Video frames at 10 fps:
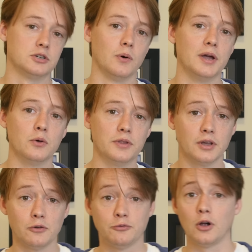So I know
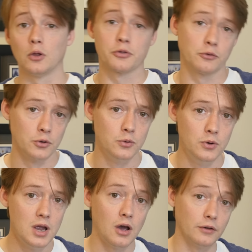that they'll follow
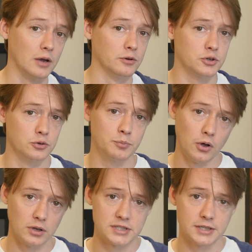through on that return
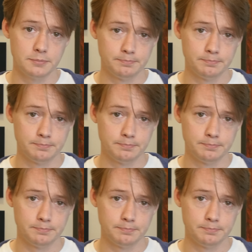policy.